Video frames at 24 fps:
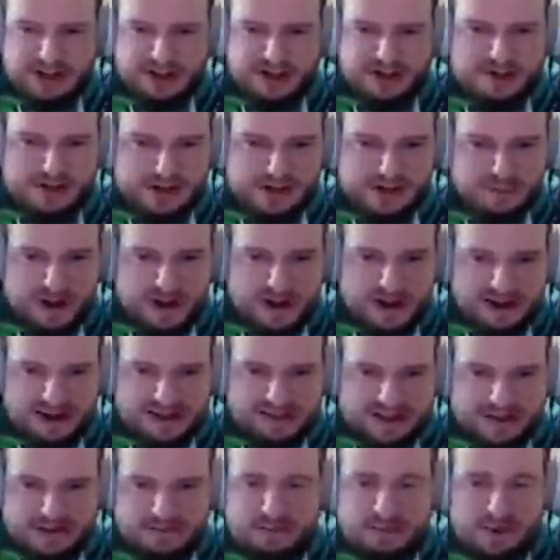Notice as well,
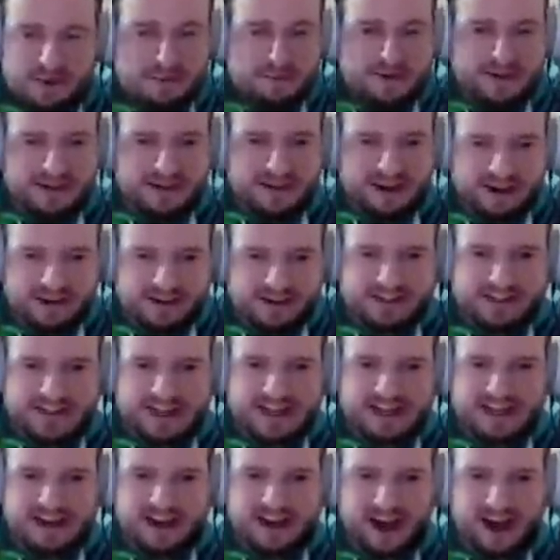in this bombing
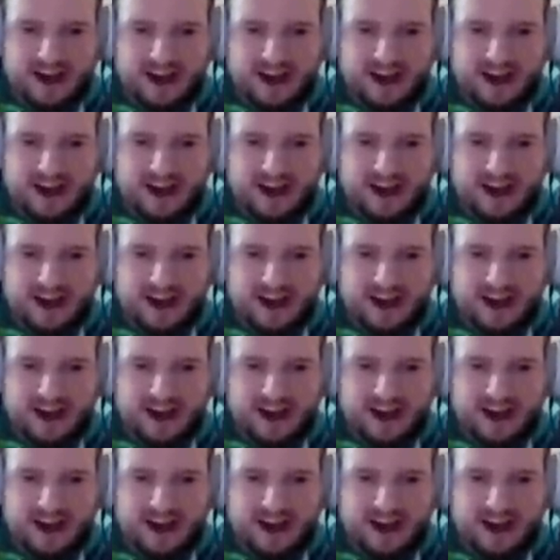cutscene